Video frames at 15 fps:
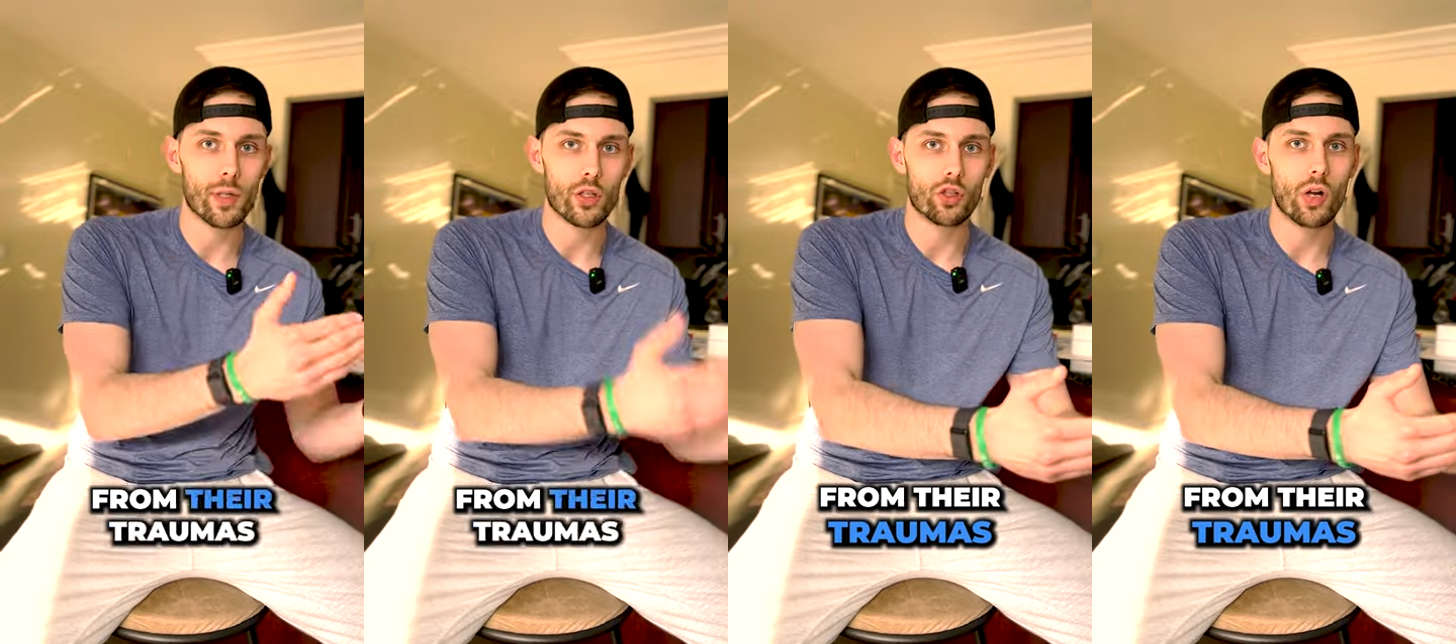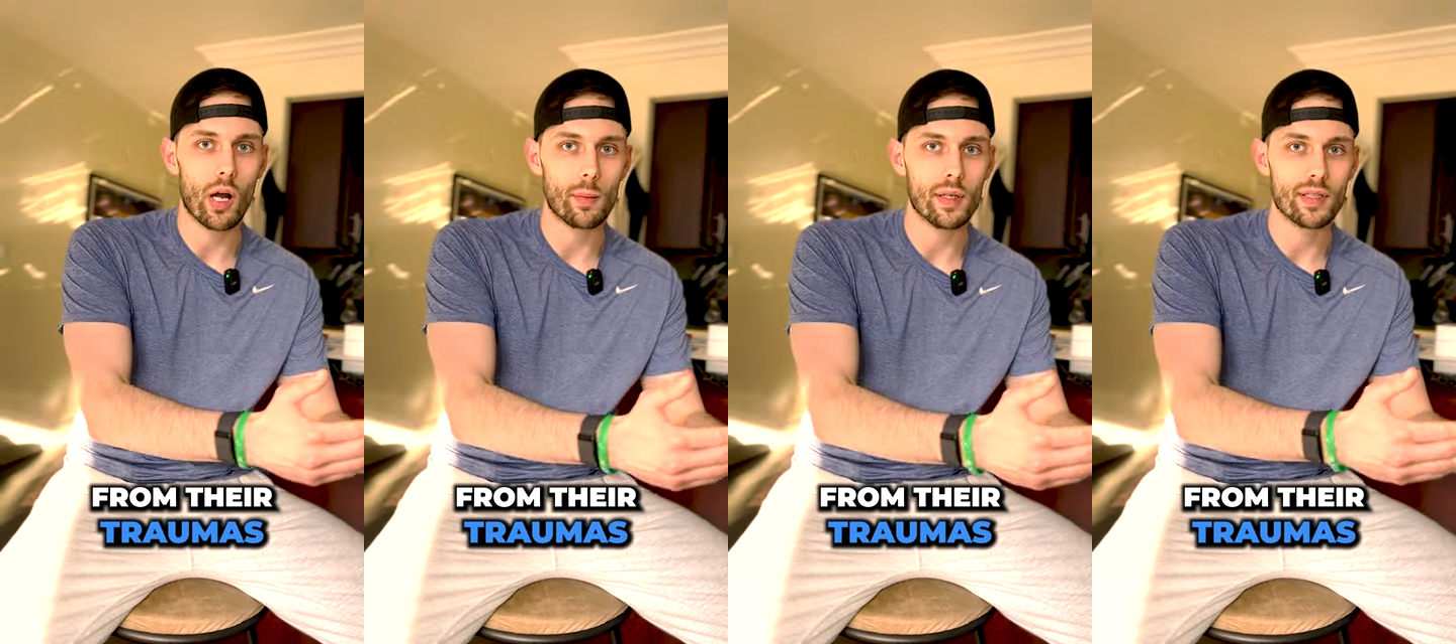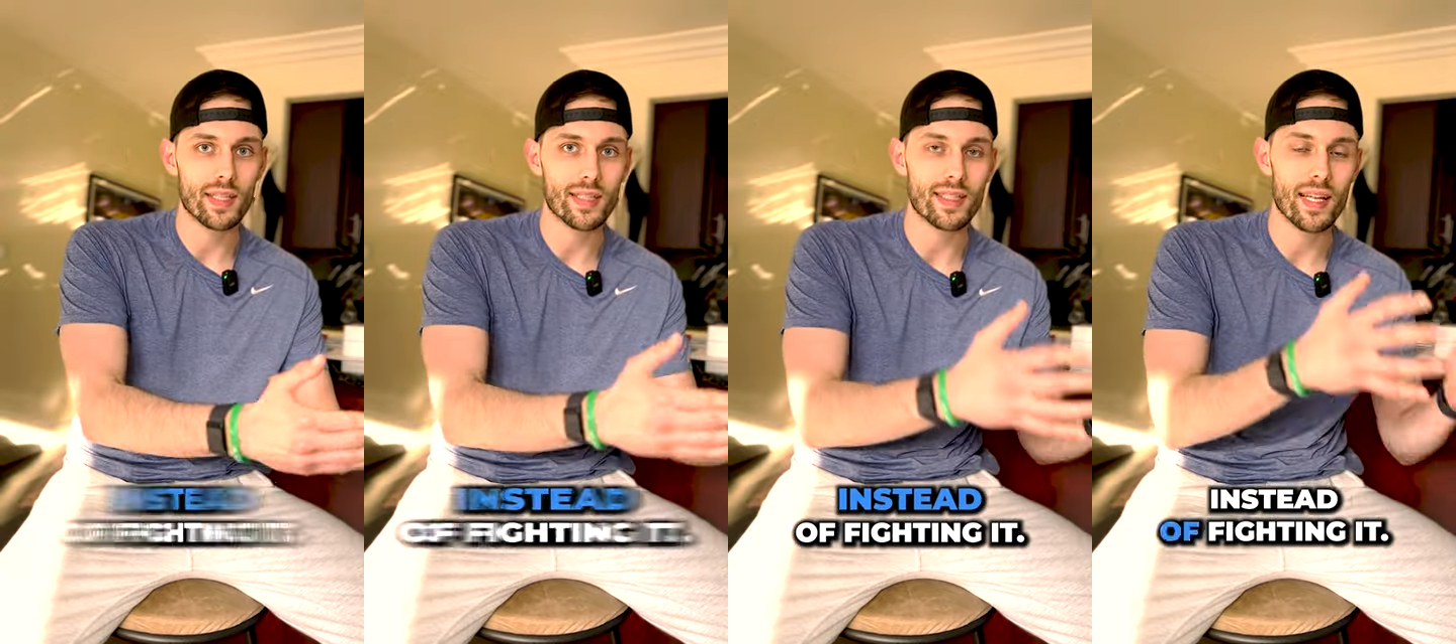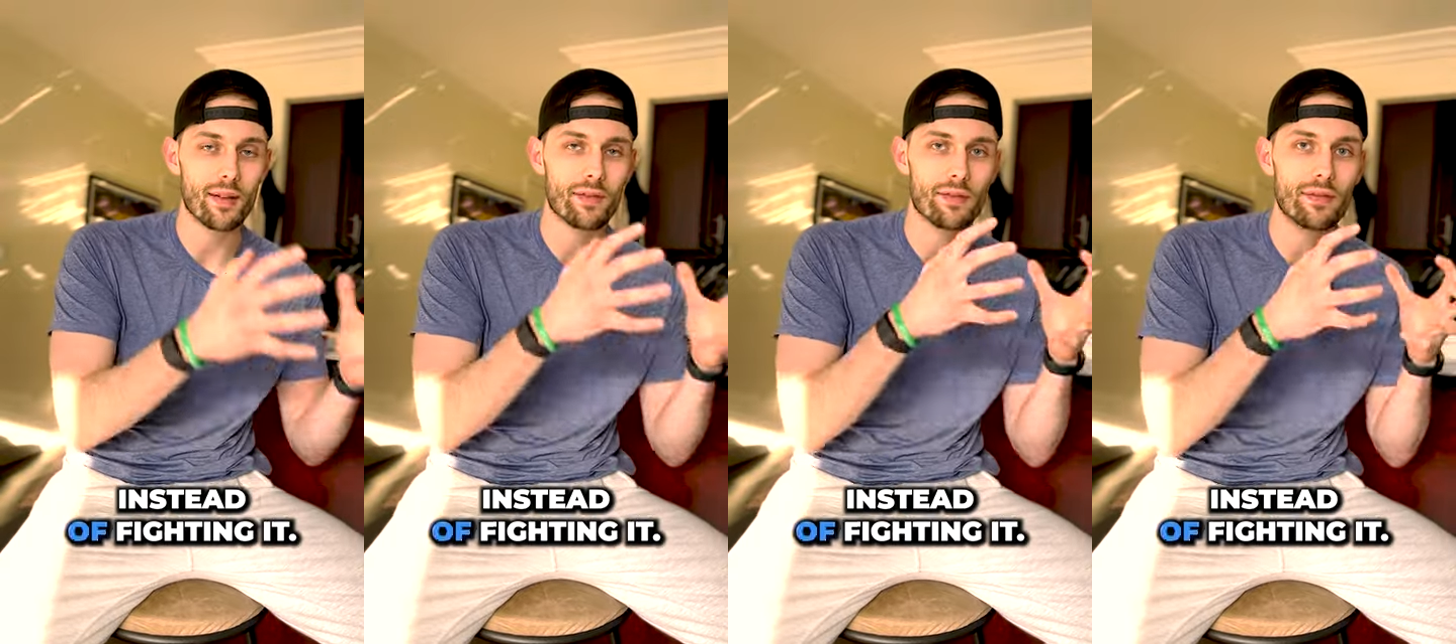their traumas
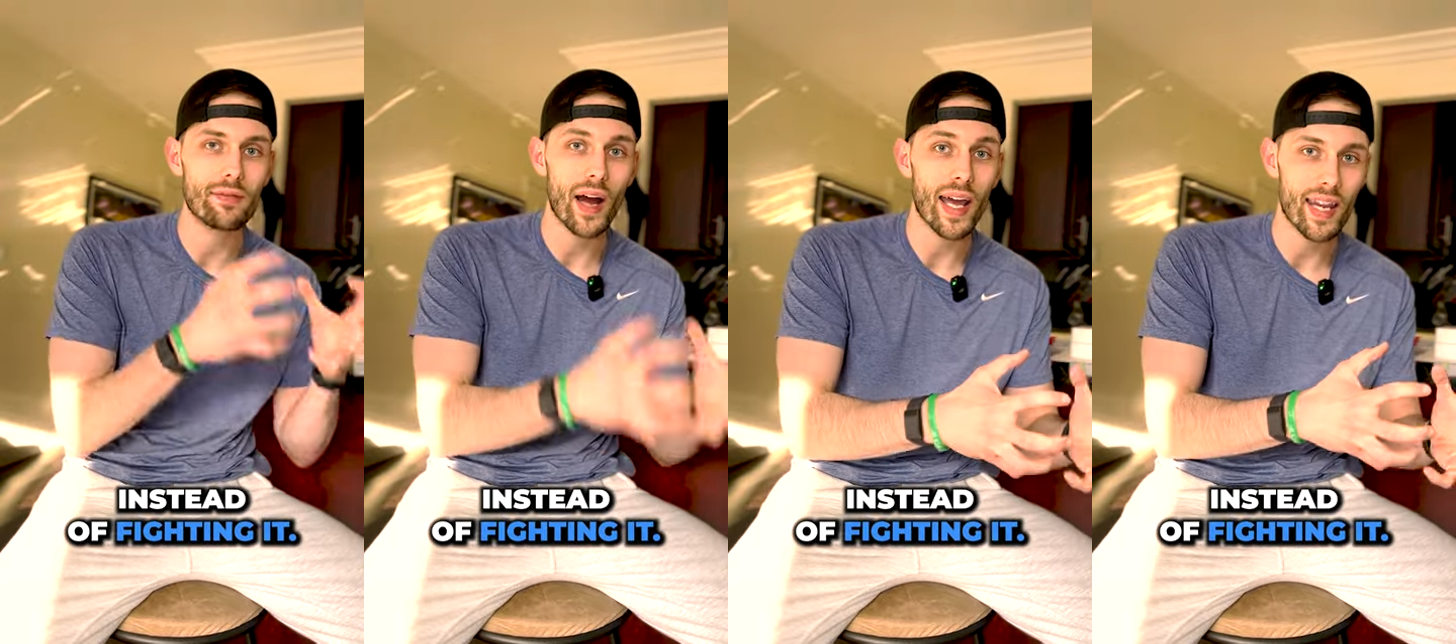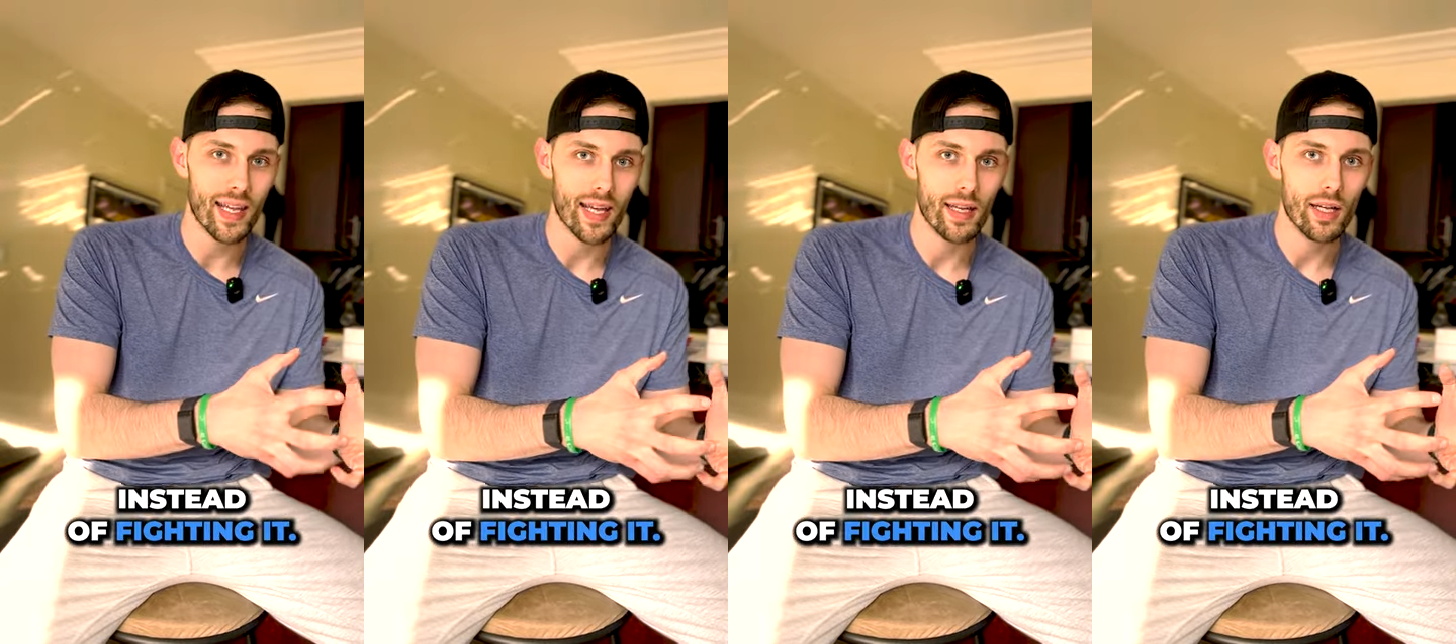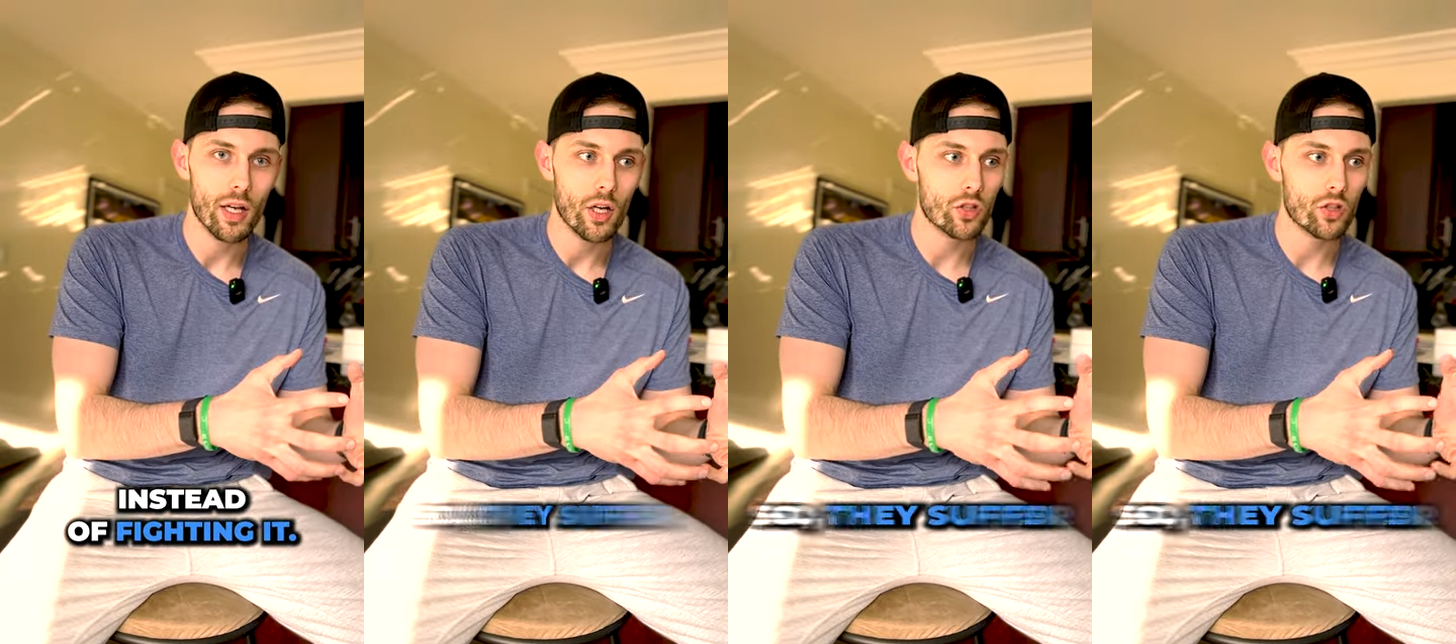instead of fighting it.